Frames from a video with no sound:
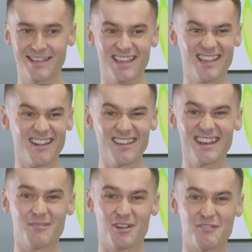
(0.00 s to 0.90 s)
And kind of
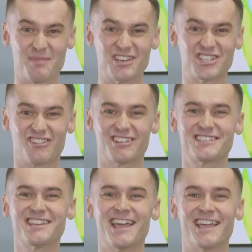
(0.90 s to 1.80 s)
like what I've been sharing
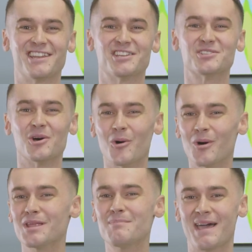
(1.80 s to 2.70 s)
today, it is
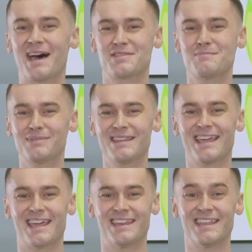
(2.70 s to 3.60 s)
all about the
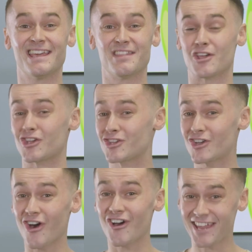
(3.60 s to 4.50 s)
plan that
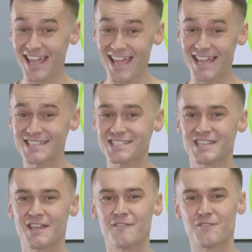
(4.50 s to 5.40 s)
God
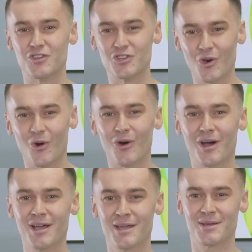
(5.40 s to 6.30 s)
has for
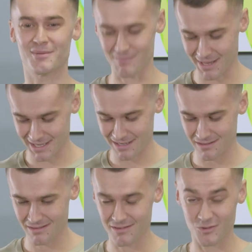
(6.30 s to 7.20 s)
your money.
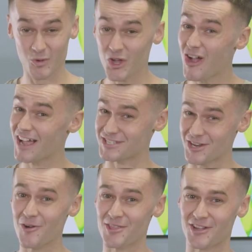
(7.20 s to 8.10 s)
Well, you guys
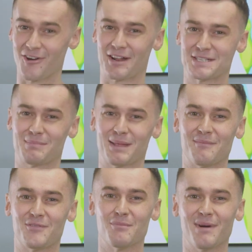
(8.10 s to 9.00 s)
know that God has a
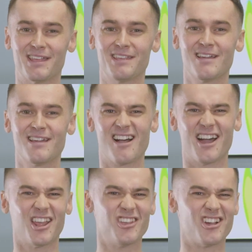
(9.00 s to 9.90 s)
plan for your money.
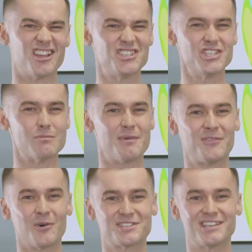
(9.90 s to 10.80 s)
I know you guys knew it
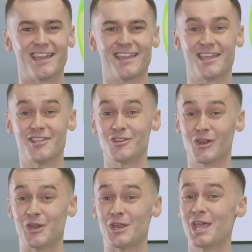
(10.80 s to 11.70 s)
before today, and you
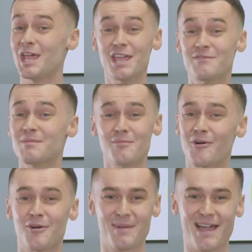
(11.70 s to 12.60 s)
learned even
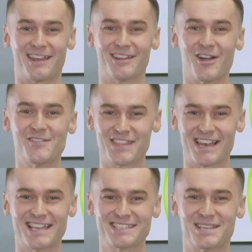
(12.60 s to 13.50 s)
more about it over the
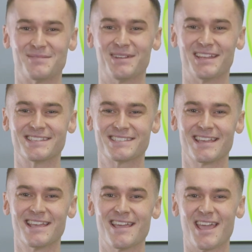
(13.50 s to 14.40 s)
last 10 minutes.
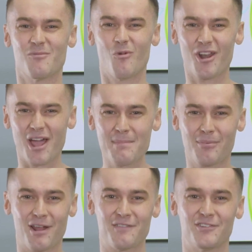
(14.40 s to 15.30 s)
And what I
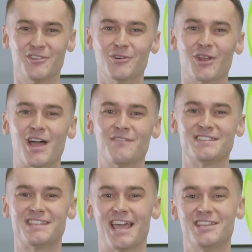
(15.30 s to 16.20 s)
pray for your life
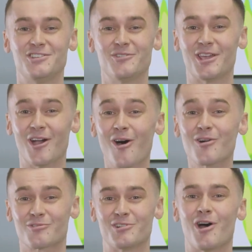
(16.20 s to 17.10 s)
is that as you get
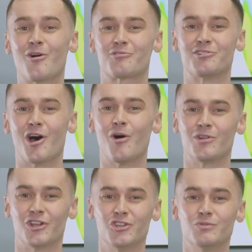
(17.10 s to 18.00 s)
older and older and
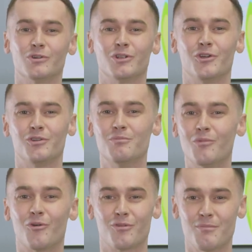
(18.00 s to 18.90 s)
older, you will learn
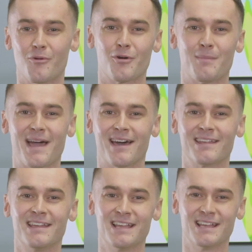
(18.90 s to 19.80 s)
more and more about
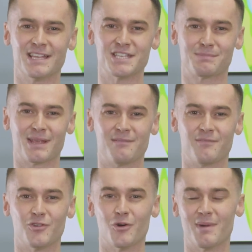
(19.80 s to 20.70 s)
his plan
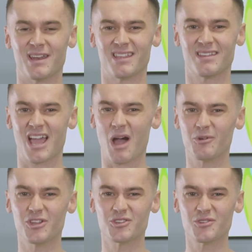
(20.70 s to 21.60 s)
for your money. How
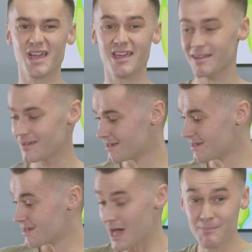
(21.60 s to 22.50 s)
will you do that?
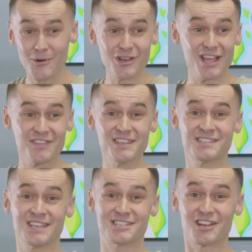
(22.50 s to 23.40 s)
A book like
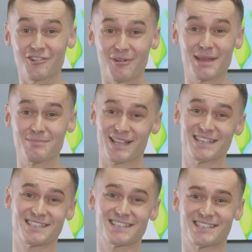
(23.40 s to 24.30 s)
this is a great
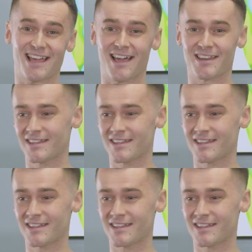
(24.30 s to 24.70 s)
place to start.